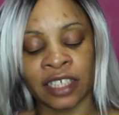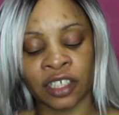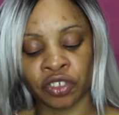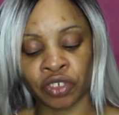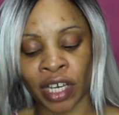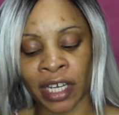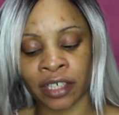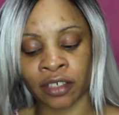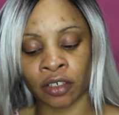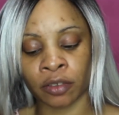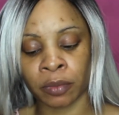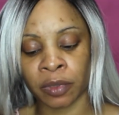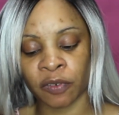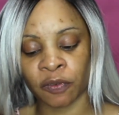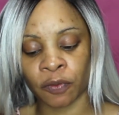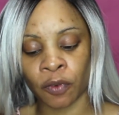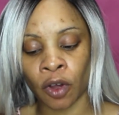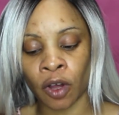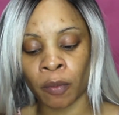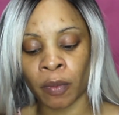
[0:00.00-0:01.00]
did try it on
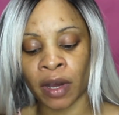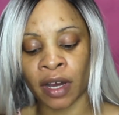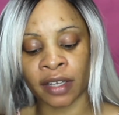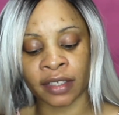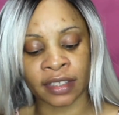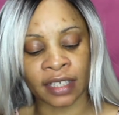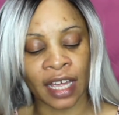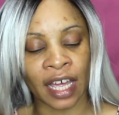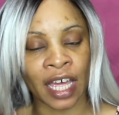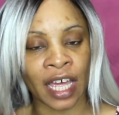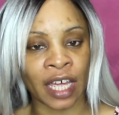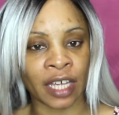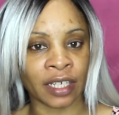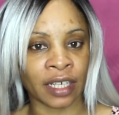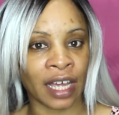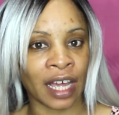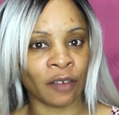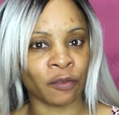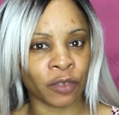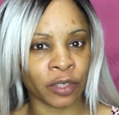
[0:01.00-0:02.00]
before, but I
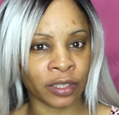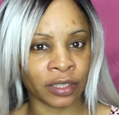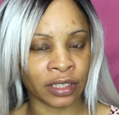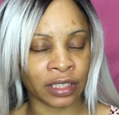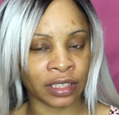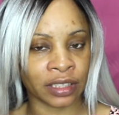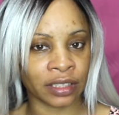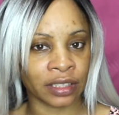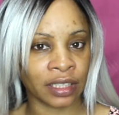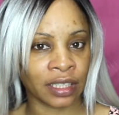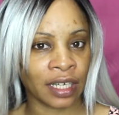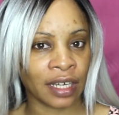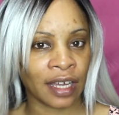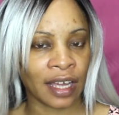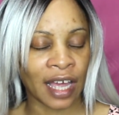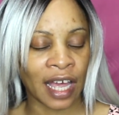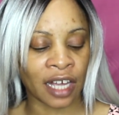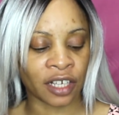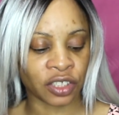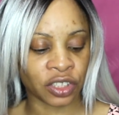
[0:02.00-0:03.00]
haven't
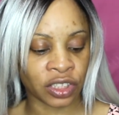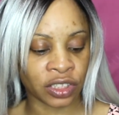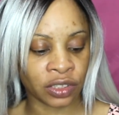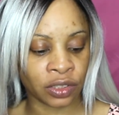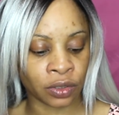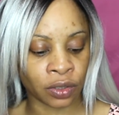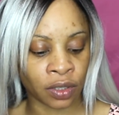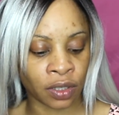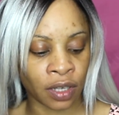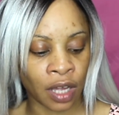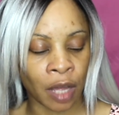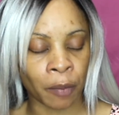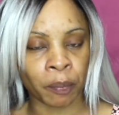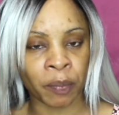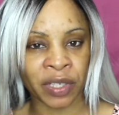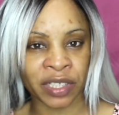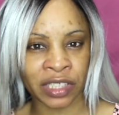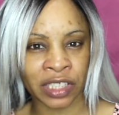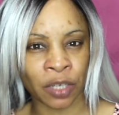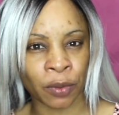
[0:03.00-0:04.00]
actually took a
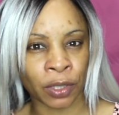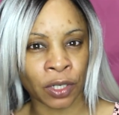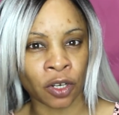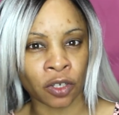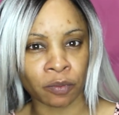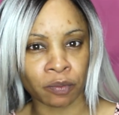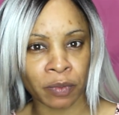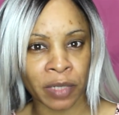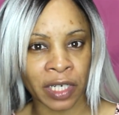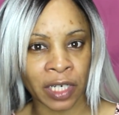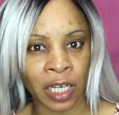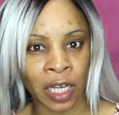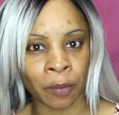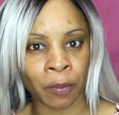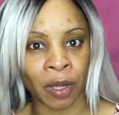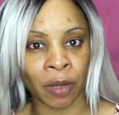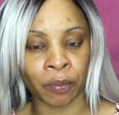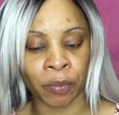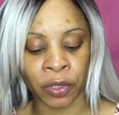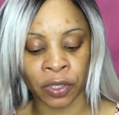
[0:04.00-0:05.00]
picture without makeup
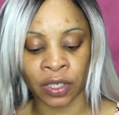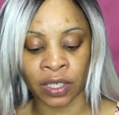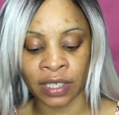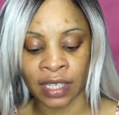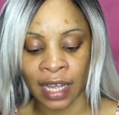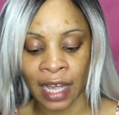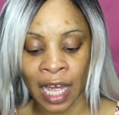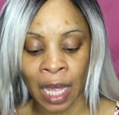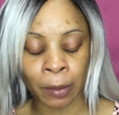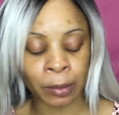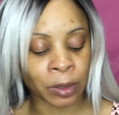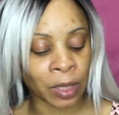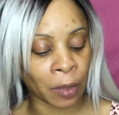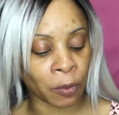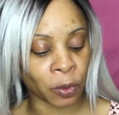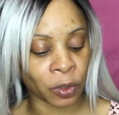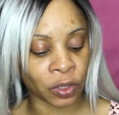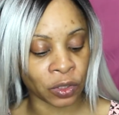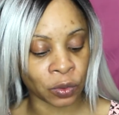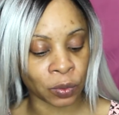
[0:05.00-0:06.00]
and put it on the app, so I'm
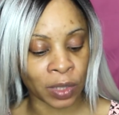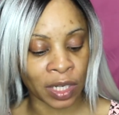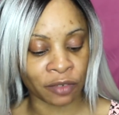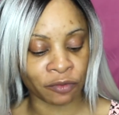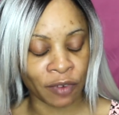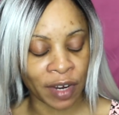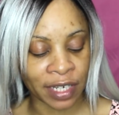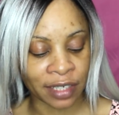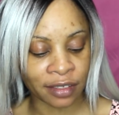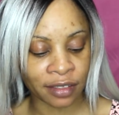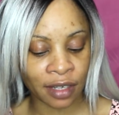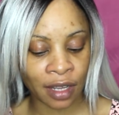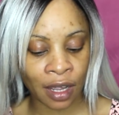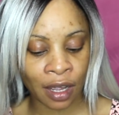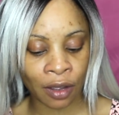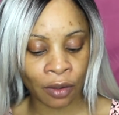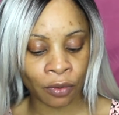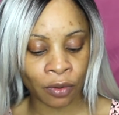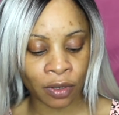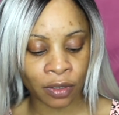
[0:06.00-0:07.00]
going to do that right
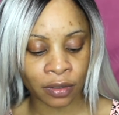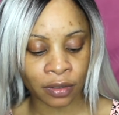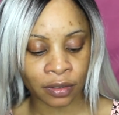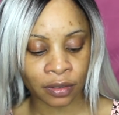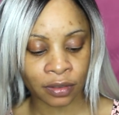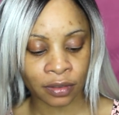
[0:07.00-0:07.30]
now.